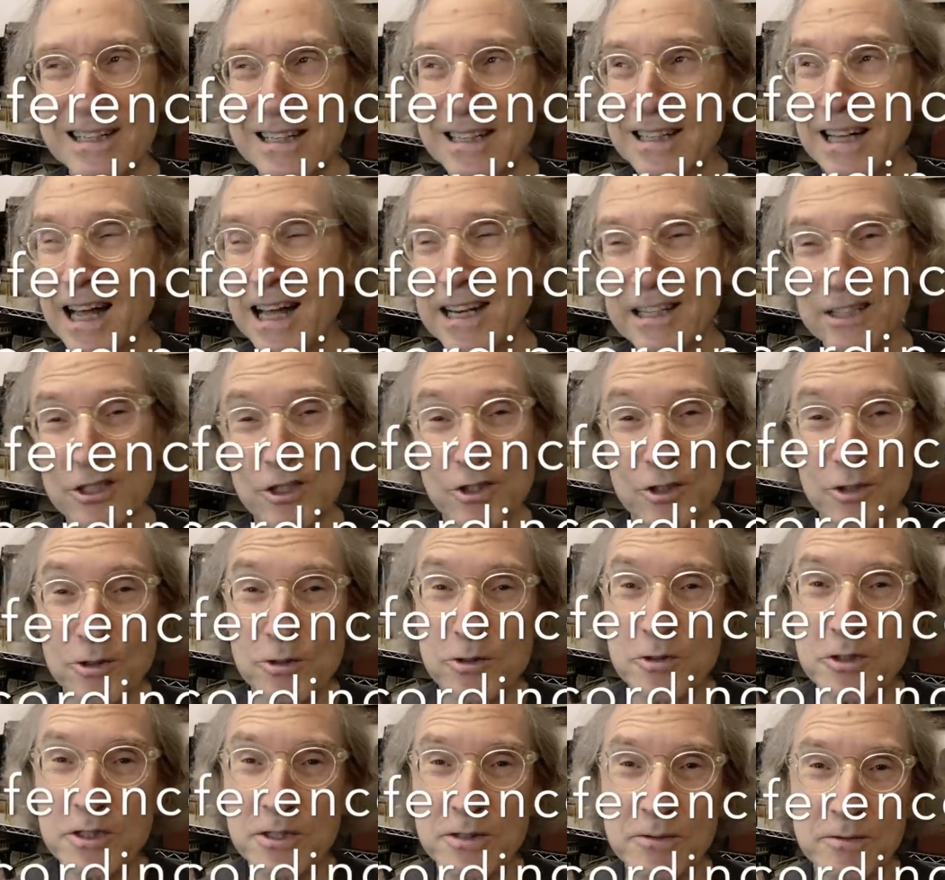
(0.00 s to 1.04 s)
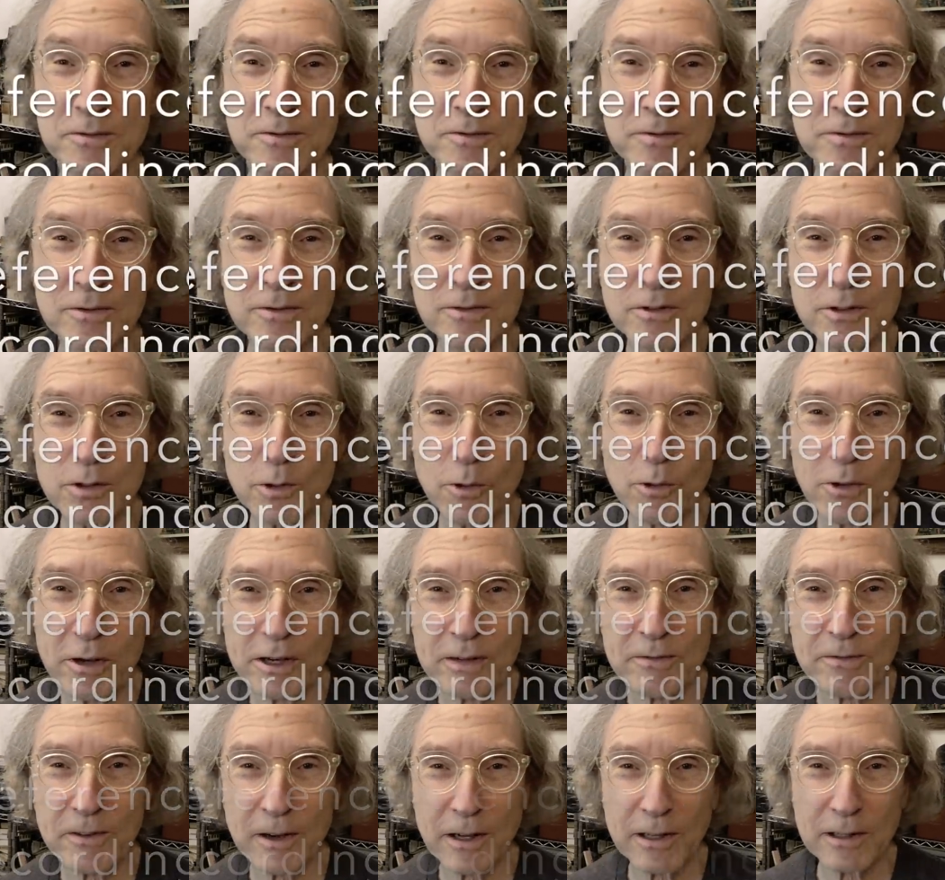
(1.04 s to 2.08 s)
Not exclusive to
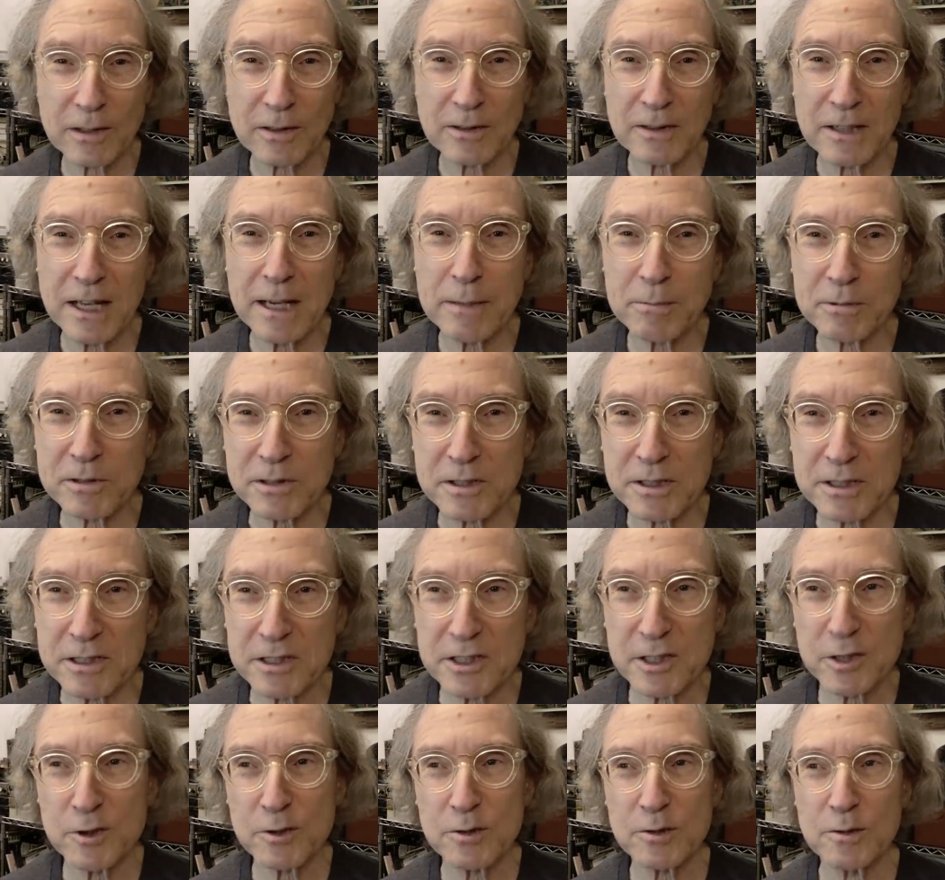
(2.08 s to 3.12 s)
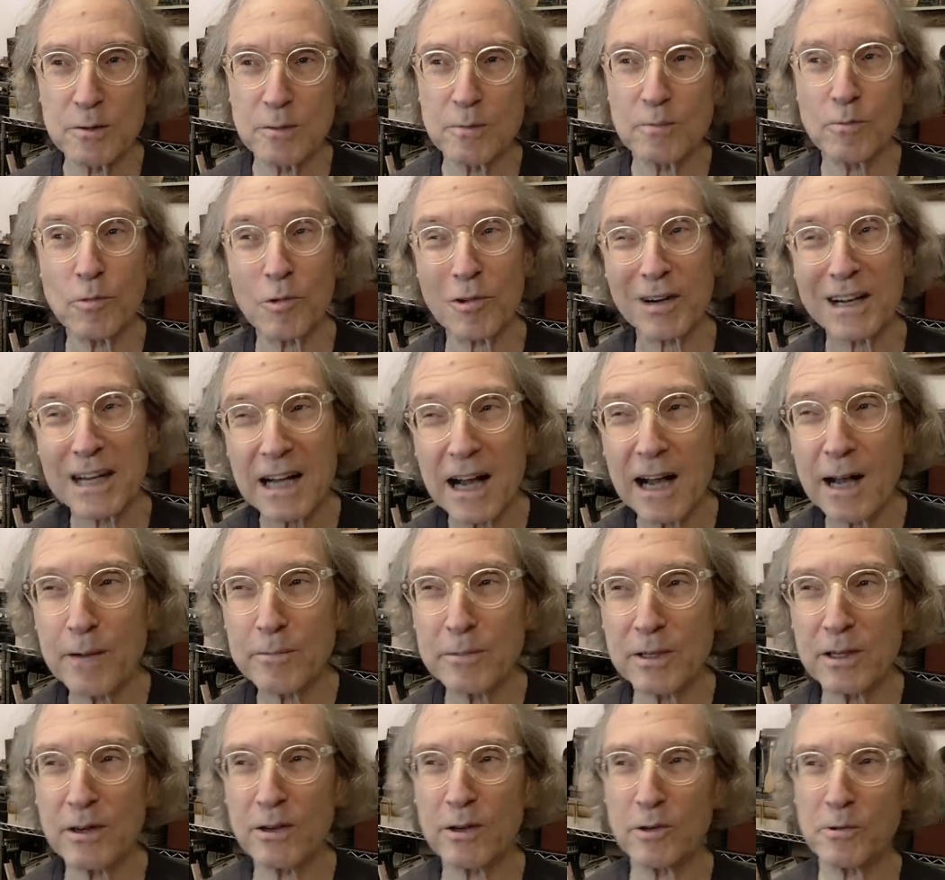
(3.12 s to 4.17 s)
audiophile labels, it's just more
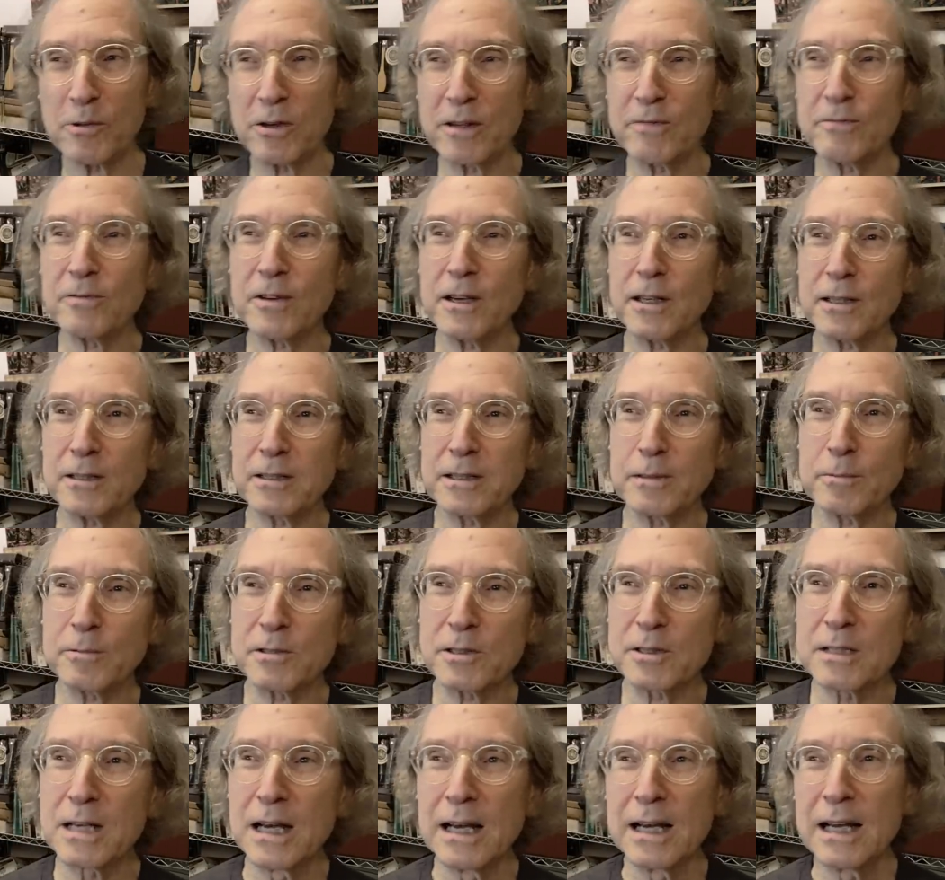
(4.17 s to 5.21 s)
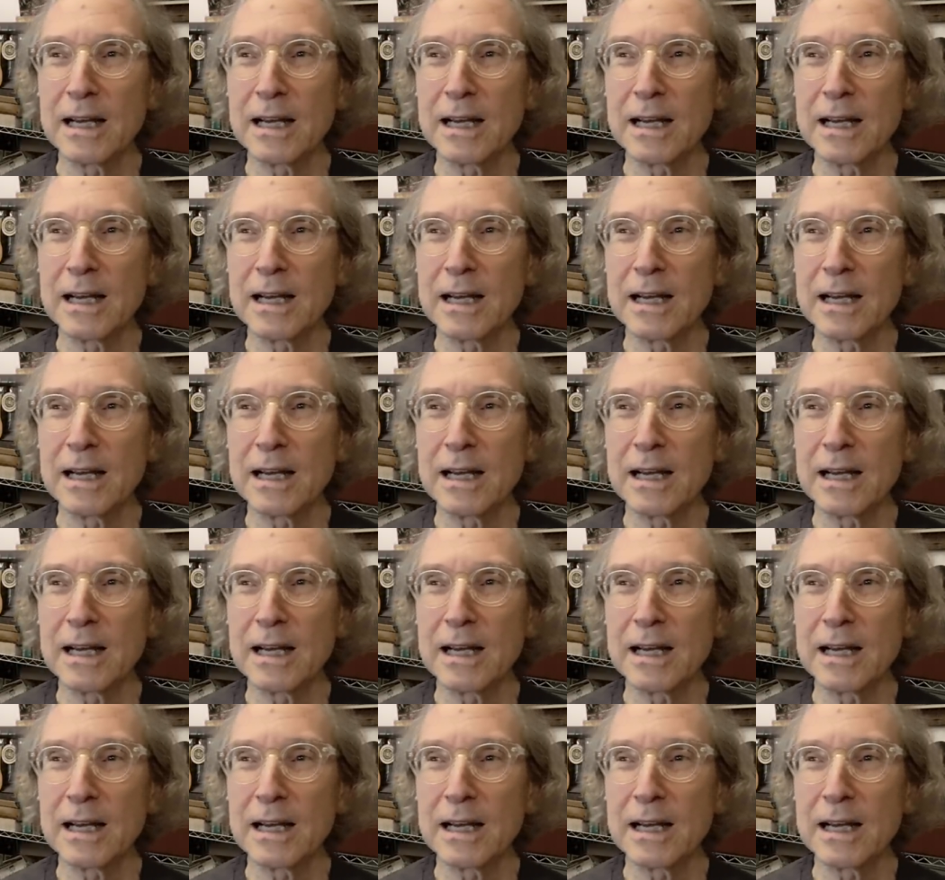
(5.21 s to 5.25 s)
common on audiophile labels.